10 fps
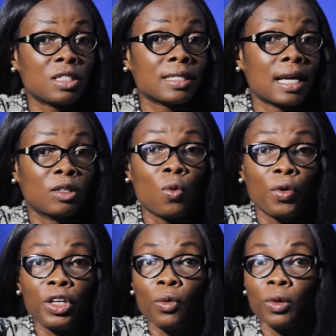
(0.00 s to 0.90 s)
is
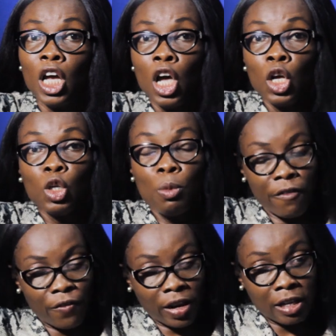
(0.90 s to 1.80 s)
going on, you
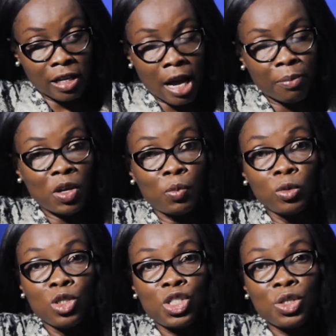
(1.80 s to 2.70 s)
may find out that
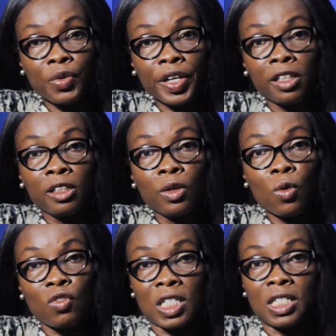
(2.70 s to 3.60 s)
people derail
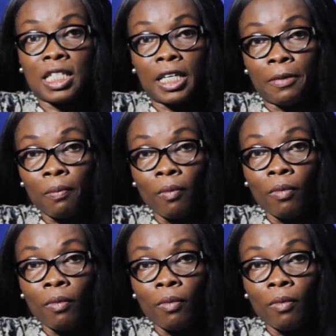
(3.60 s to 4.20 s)
over time.